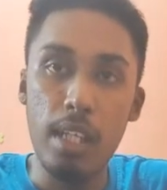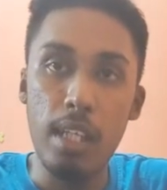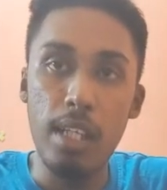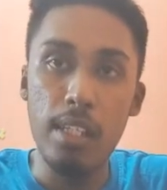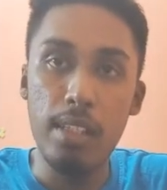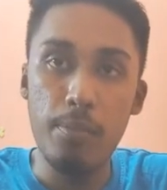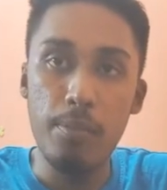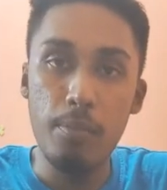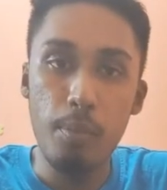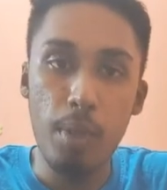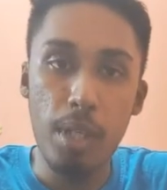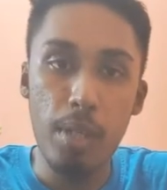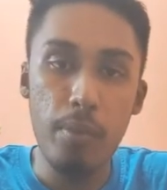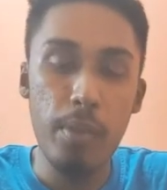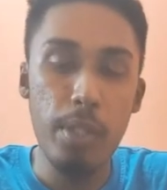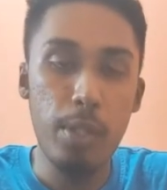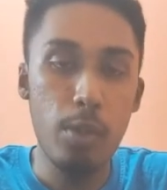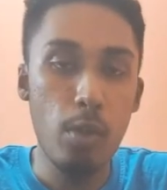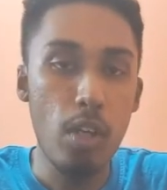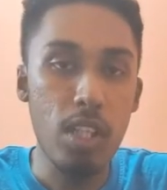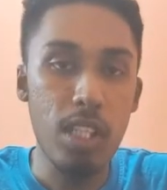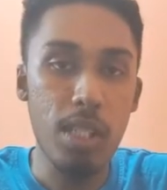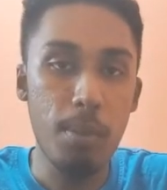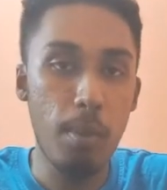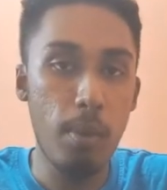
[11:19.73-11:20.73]
when we
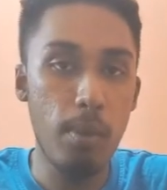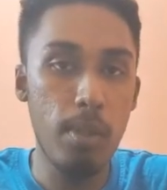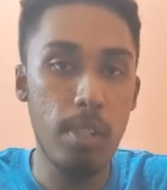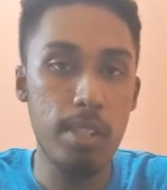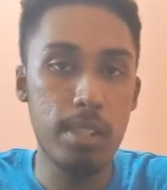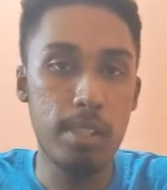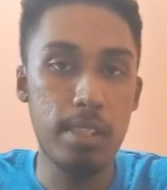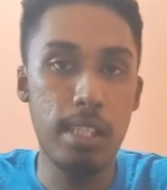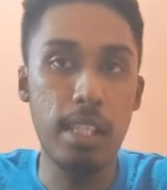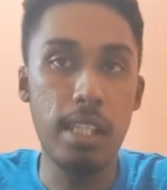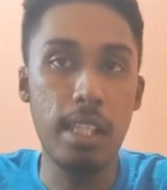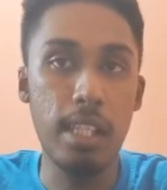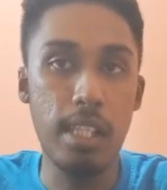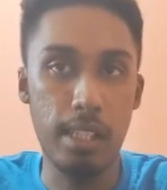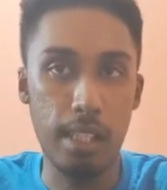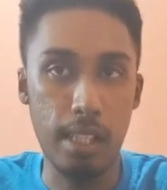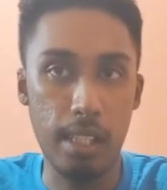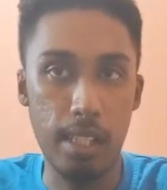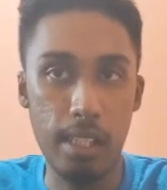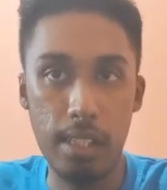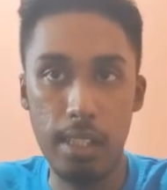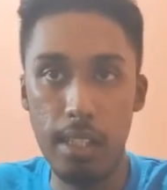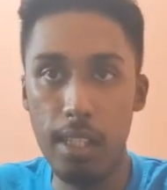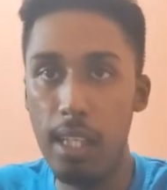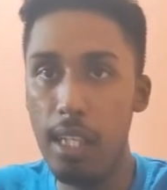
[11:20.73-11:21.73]
talk about a thing, it
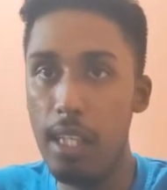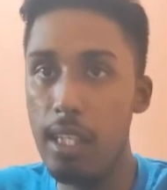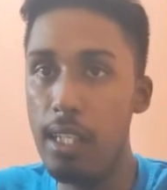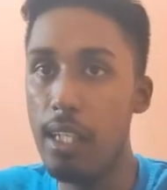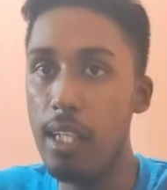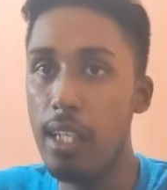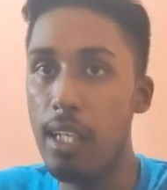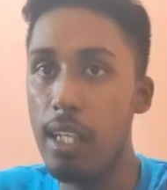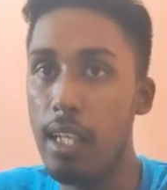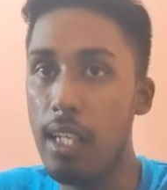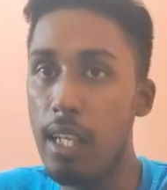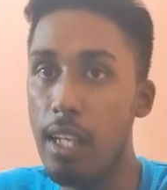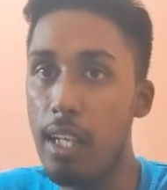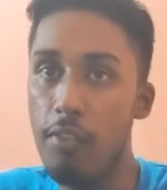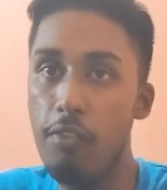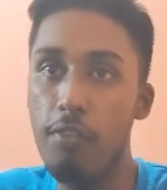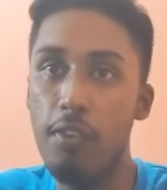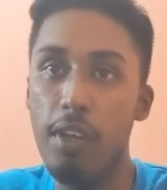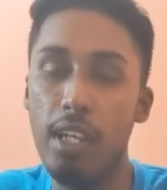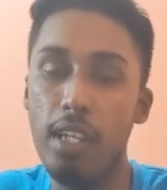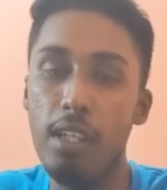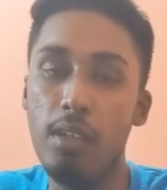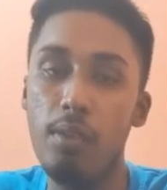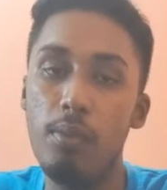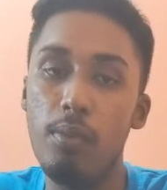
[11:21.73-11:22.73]
can create an
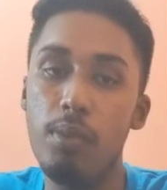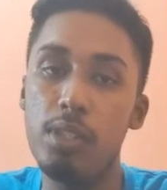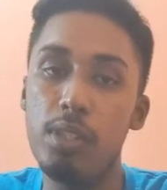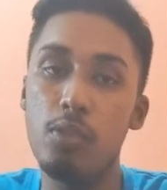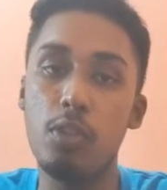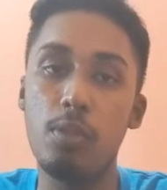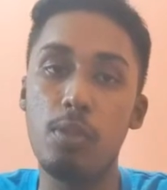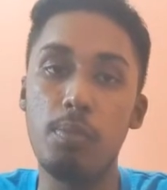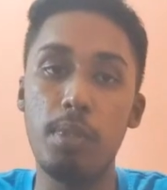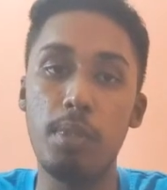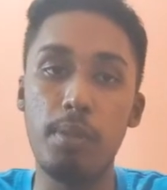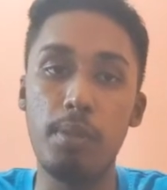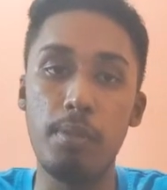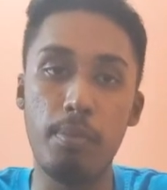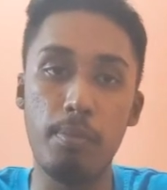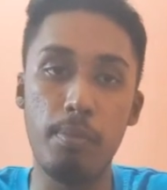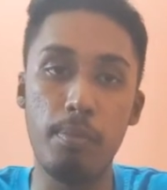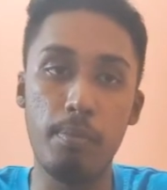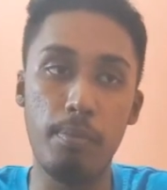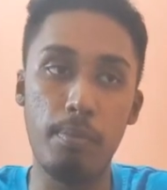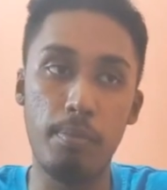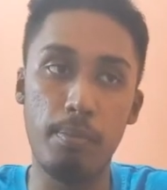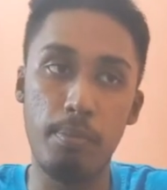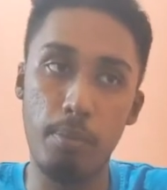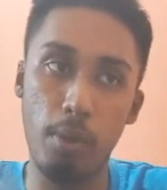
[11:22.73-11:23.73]
effect which could be
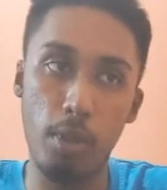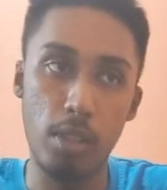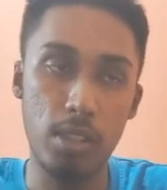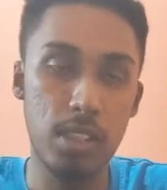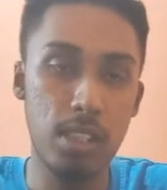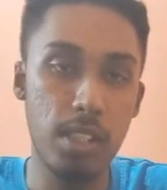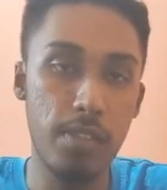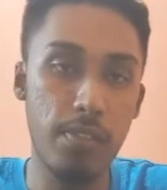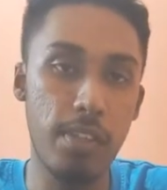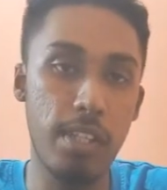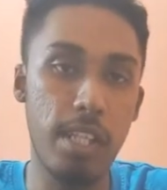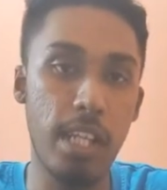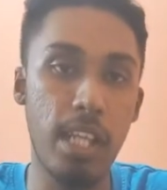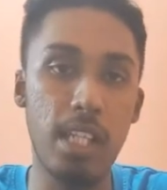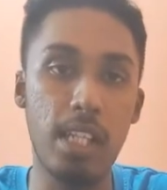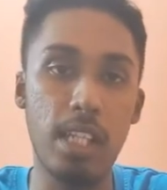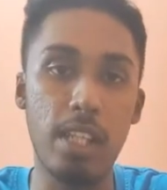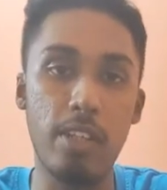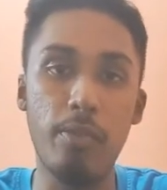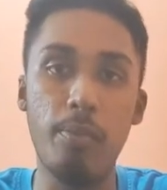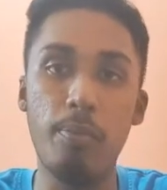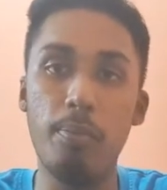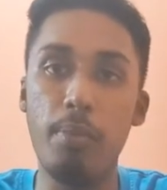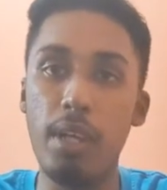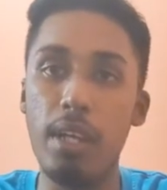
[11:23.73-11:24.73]
positive and
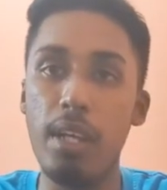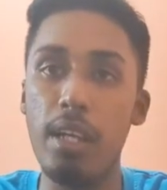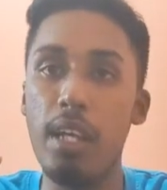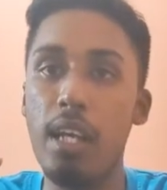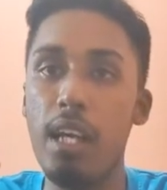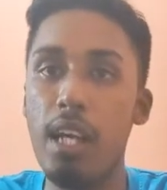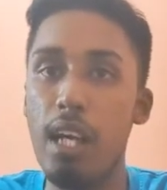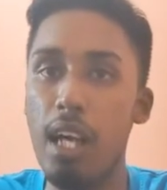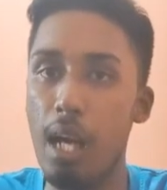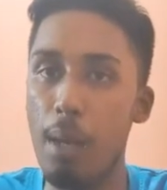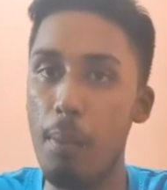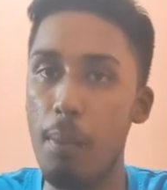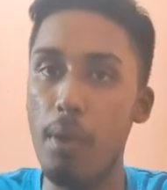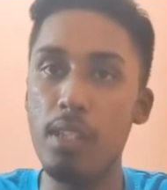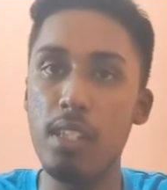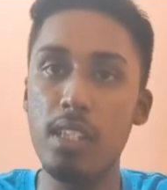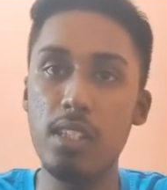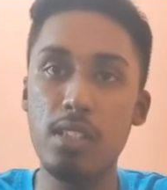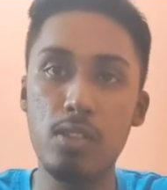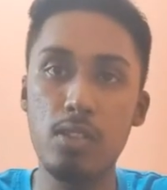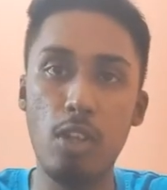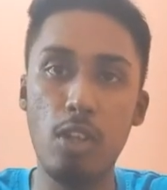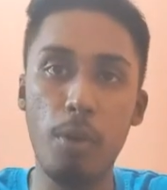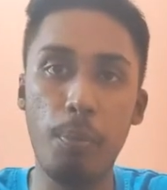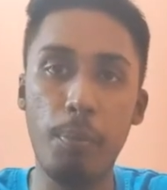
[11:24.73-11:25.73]
negative. But about
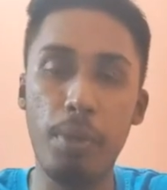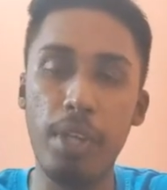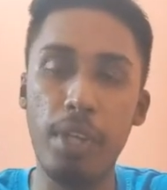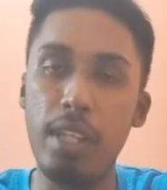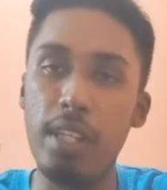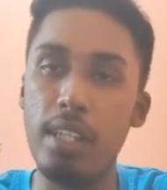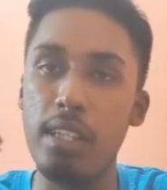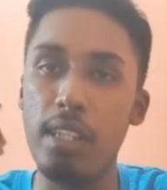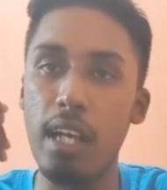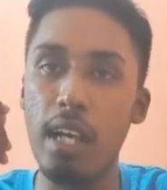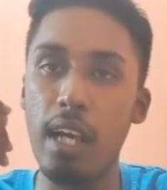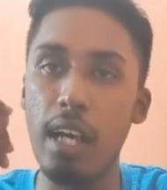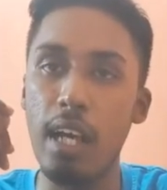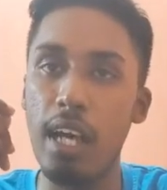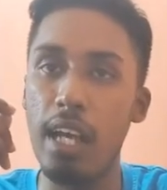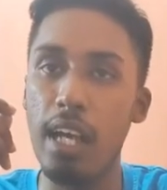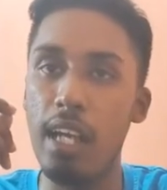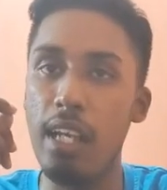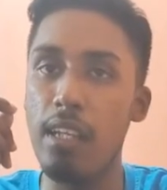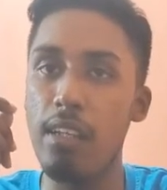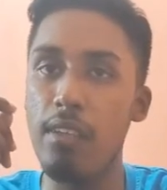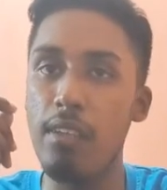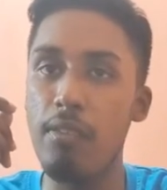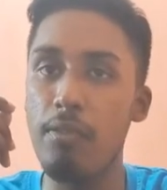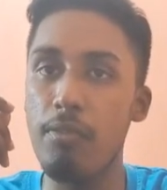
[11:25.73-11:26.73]
this topic,
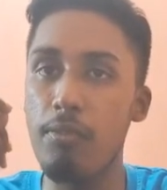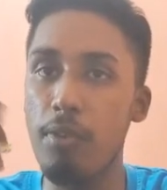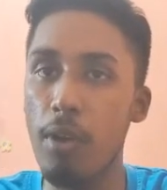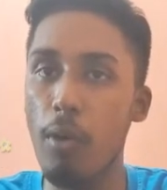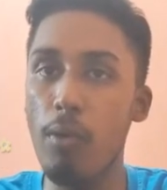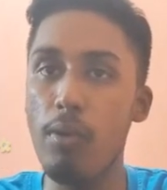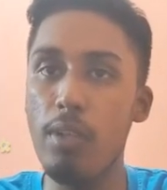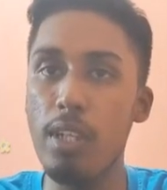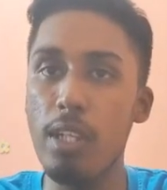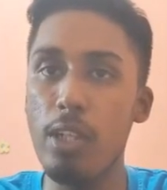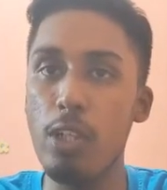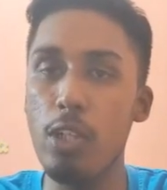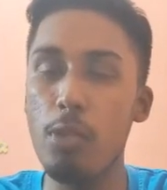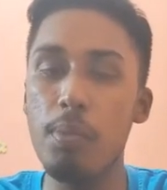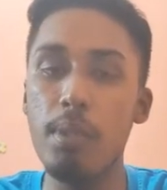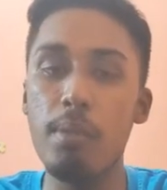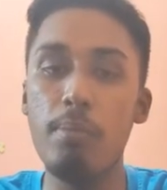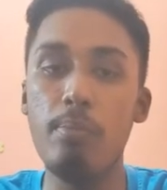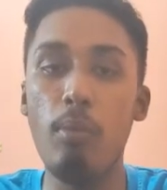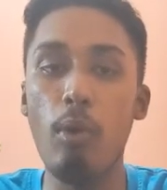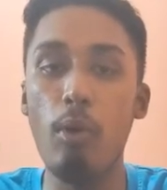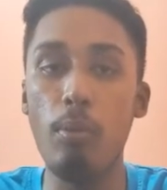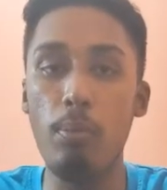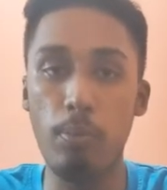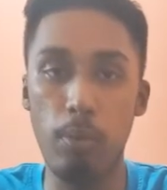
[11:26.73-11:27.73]
I found it to be
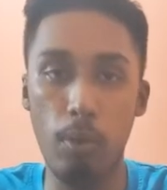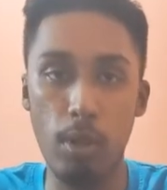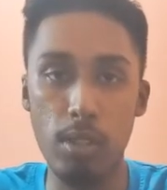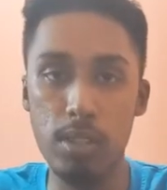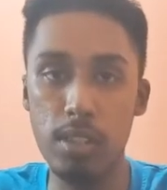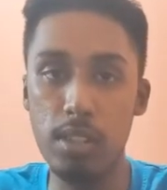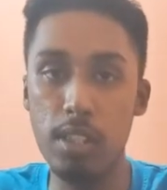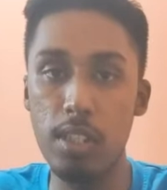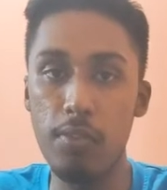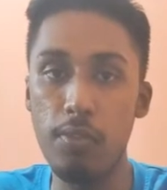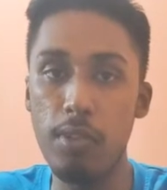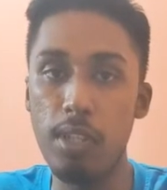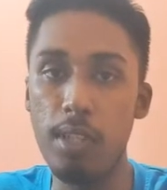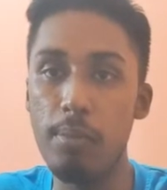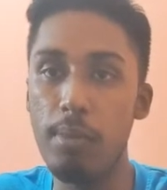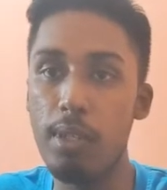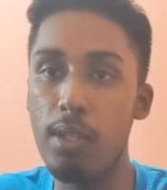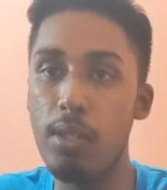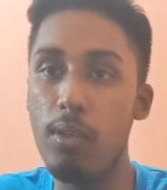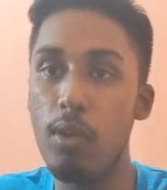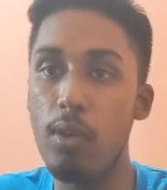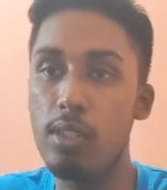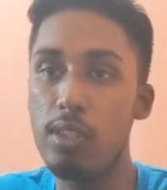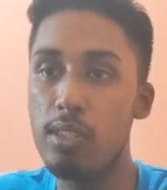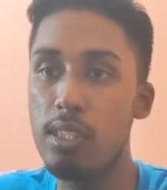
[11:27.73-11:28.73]
more positively,
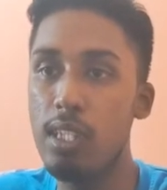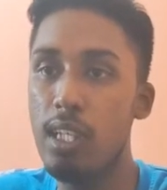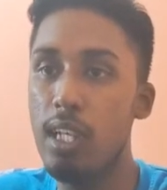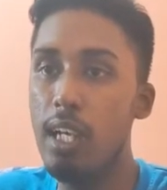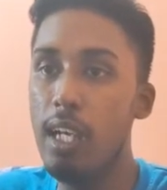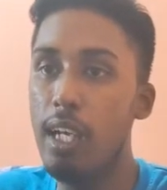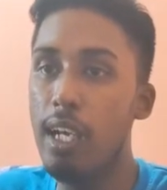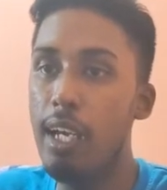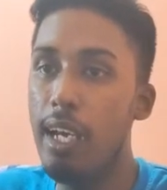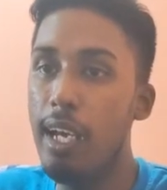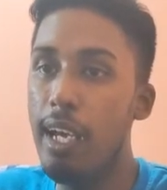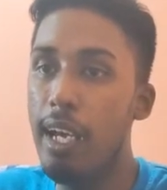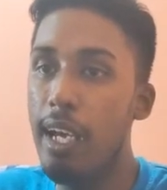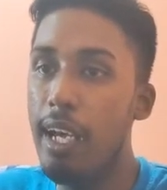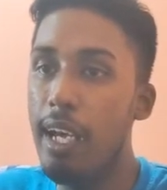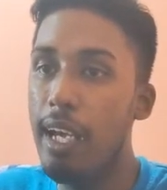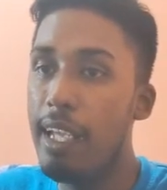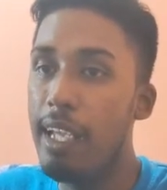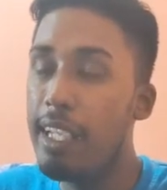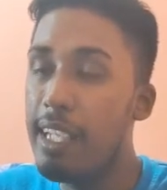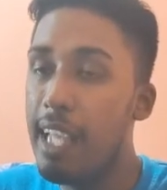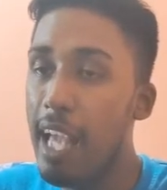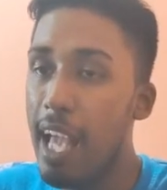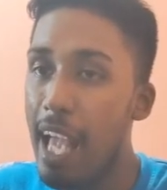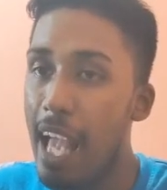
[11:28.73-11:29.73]
because
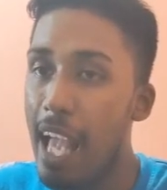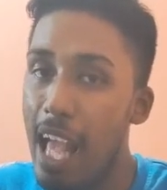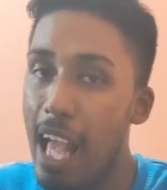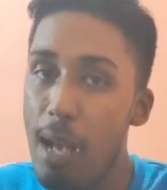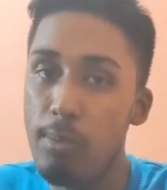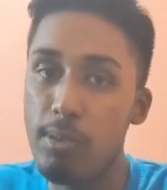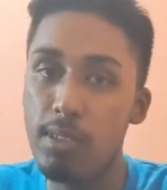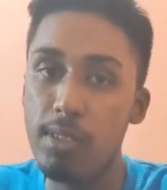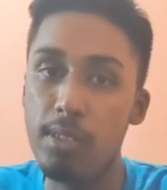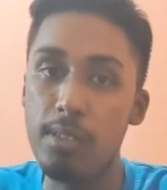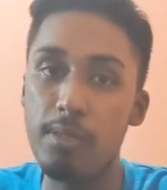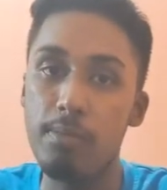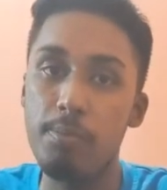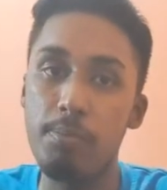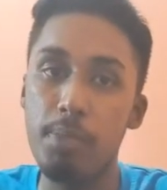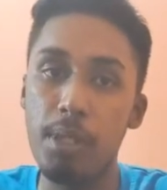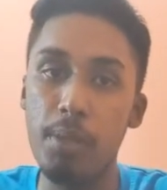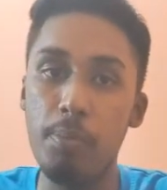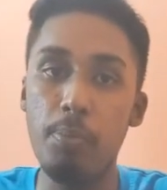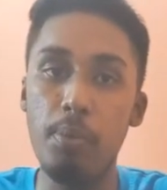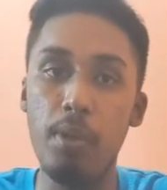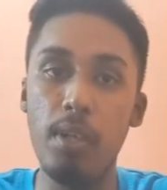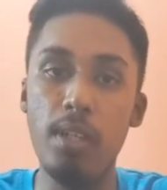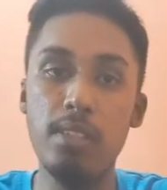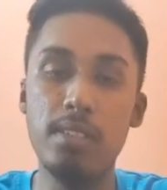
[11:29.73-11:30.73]
it helps
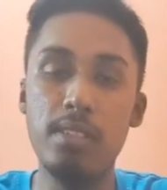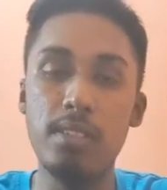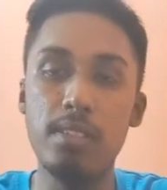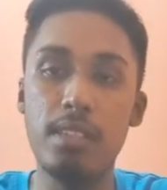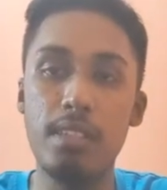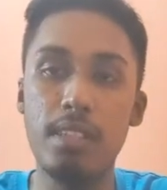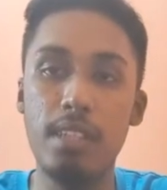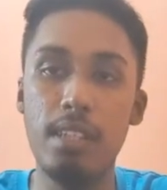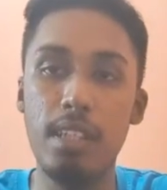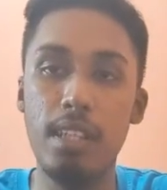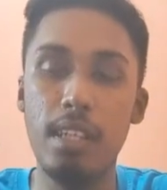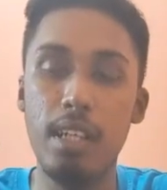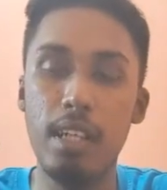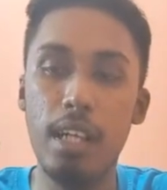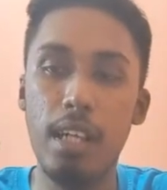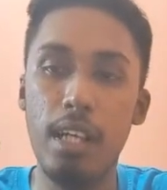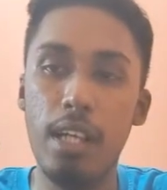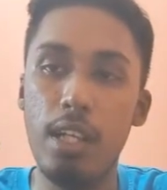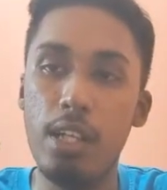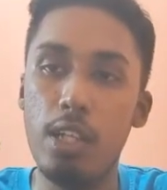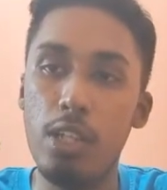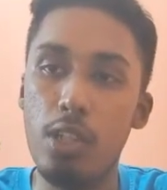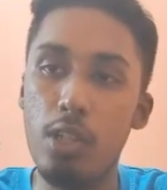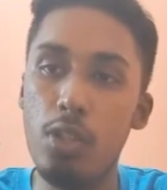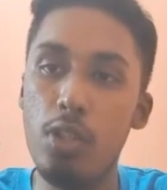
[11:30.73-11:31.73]
people
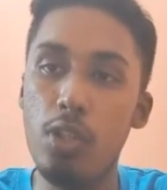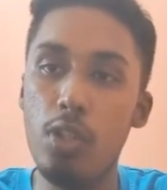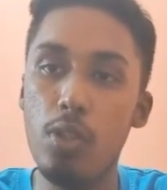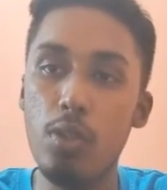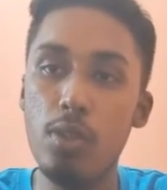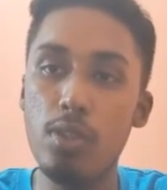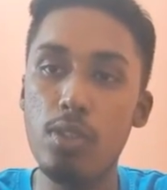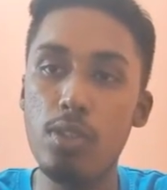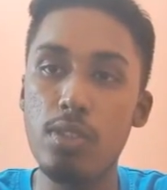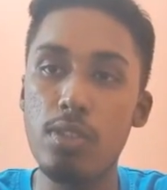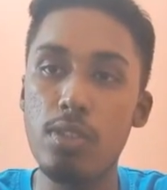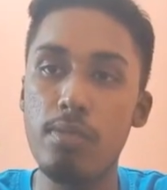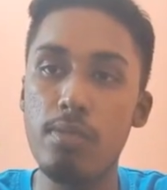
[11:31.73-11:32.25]
to use